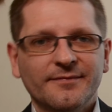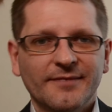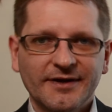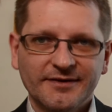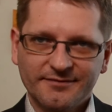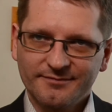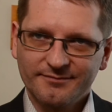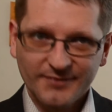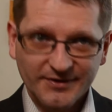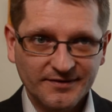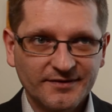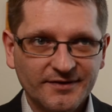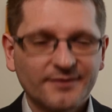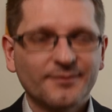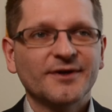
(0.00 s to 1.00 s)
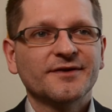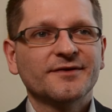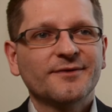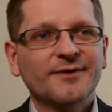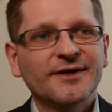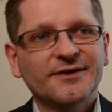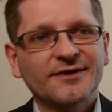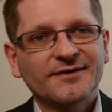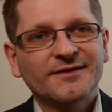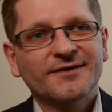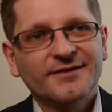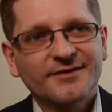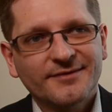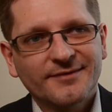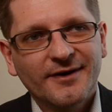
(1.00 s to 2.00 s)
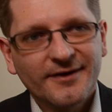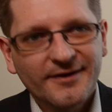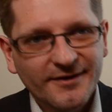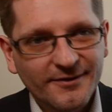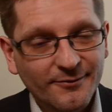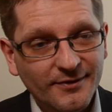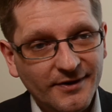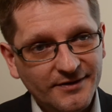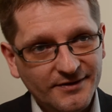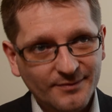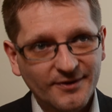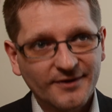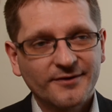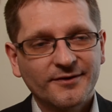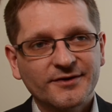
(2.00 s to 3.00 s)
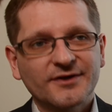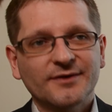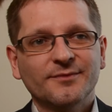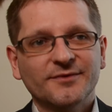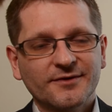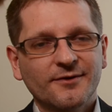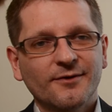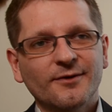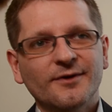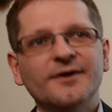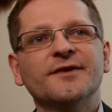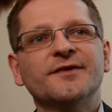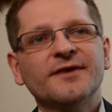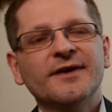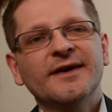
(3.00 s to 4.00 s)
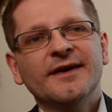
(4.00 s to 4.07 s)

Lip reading: as business administrations or entrepreneurship scholars,